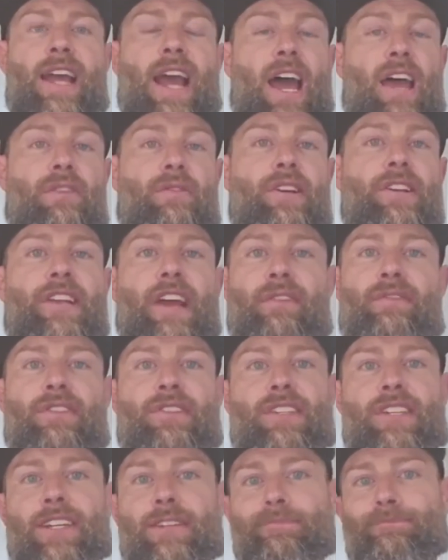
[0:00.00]
calorie
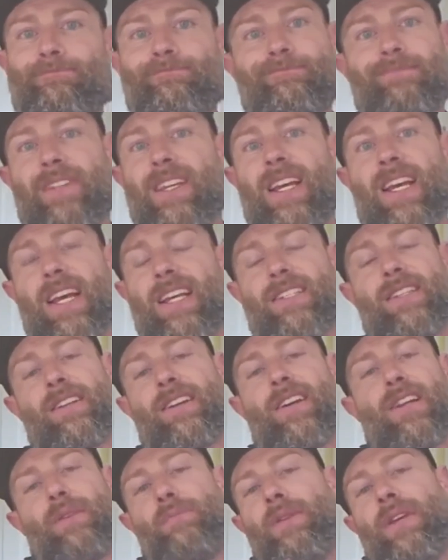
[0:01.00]
deficit
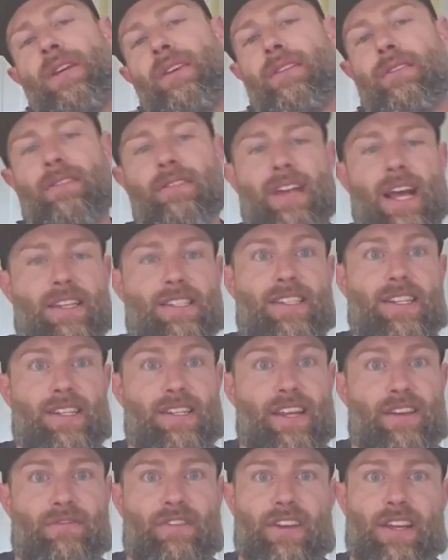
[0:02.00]
isn't going to be that
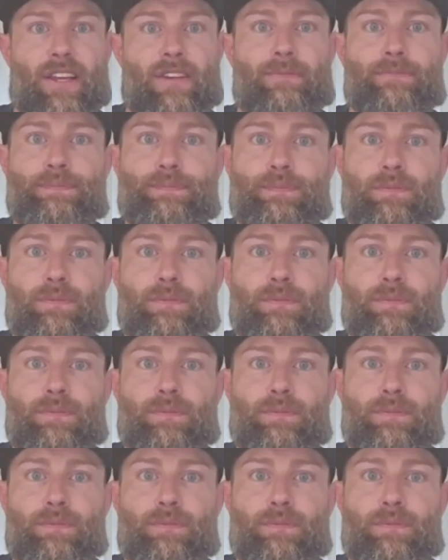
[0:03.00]
significant.